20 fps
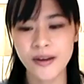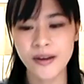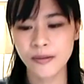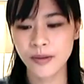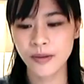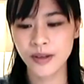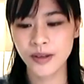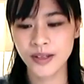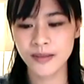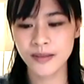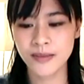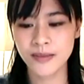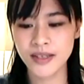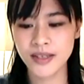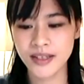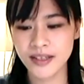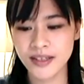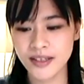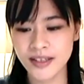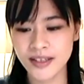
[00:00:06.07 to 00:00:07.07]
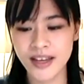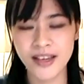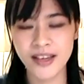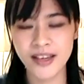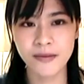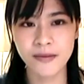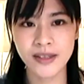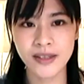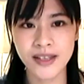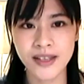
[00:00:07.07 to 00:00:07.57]
Welcome to
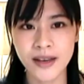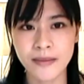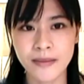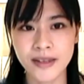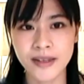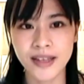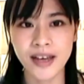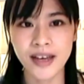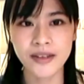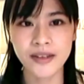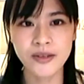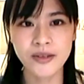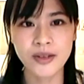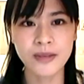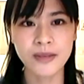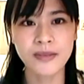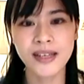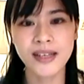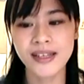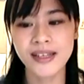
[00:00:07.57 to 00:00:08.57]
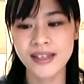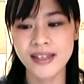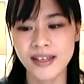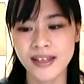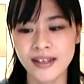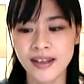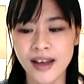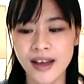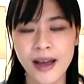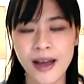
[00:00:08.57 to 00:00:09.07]
today's Wasabi live stream
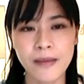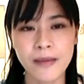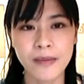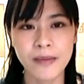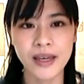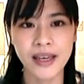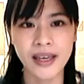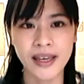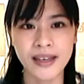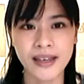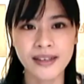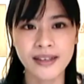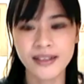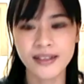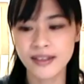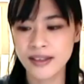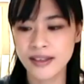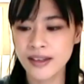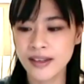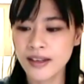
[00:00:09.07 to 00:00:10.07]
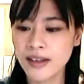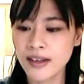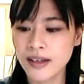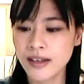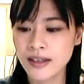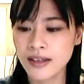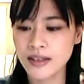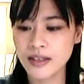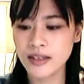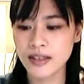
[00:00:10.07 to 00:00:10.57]
lesson. I'm Miki.
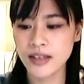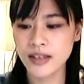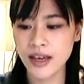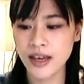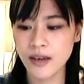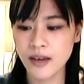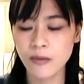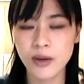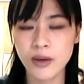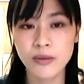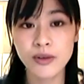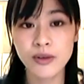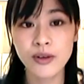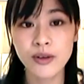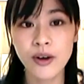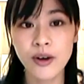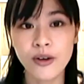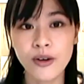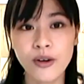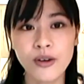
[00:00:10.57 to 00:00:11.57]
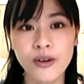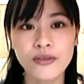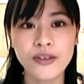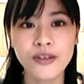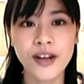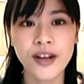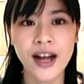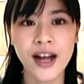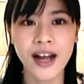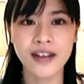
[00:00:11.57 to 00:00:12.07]
Today we will go
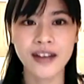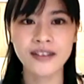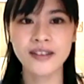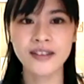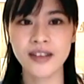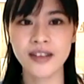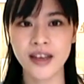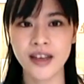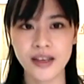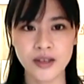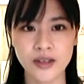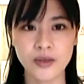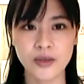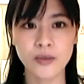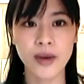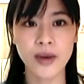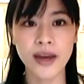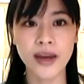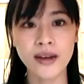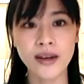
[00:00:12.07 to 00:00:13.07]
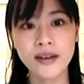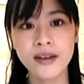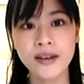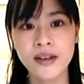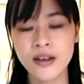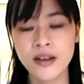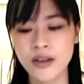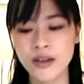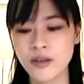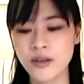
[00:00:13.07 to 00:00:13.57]
over how to say to wear,
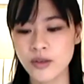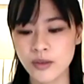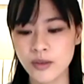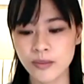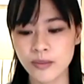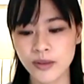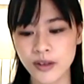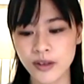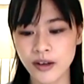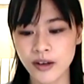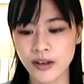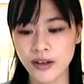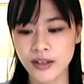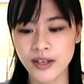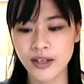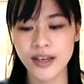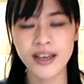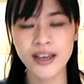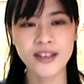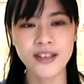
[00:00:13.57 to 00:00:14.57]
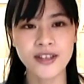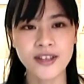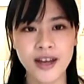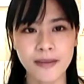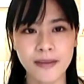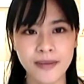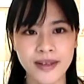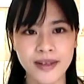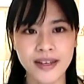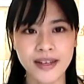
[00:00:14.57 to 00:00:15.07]
to put on in
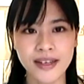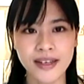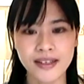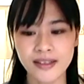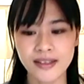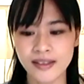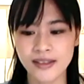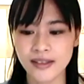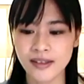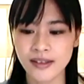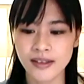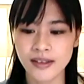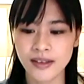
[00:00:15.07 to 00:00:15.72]
Japanese.